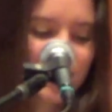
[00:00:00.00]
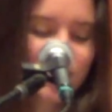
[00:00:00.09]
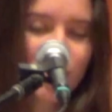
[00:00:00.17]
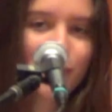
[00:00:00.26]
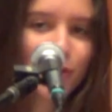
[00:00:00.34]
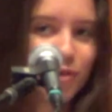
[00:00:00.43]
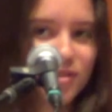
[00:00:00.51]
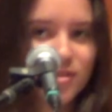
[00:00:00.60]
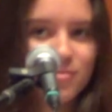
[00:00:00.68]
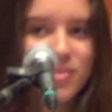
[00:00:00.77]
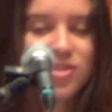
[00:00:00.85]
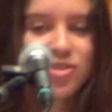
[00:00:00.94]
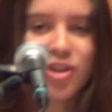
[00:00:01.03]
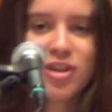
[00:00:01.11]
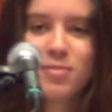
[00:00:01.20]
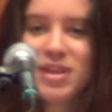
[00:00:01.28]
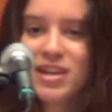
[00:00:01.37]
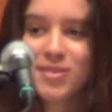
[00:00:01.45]
So, of course, this
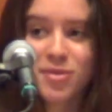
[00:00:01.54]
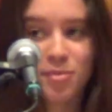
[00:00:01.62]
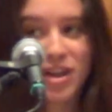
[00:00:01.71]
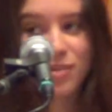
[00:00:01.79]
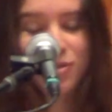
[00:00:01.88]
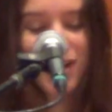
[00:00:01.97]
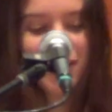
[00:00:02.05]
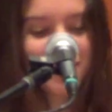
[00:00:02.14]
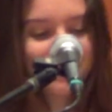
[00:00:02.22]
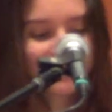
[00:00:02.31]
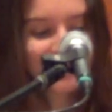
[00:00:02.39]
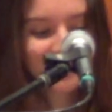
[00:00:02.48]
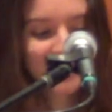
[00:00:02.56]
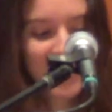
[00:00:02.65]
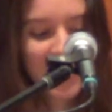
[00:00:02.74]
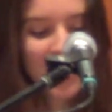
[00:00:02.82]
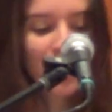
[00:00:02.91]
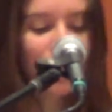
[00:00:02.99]
journey begins with a plane ride.
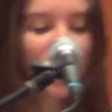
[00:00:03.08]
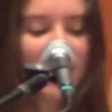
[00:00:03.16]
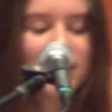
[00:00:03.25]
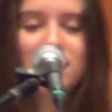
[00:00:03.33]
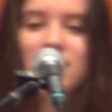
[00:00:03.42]
The ride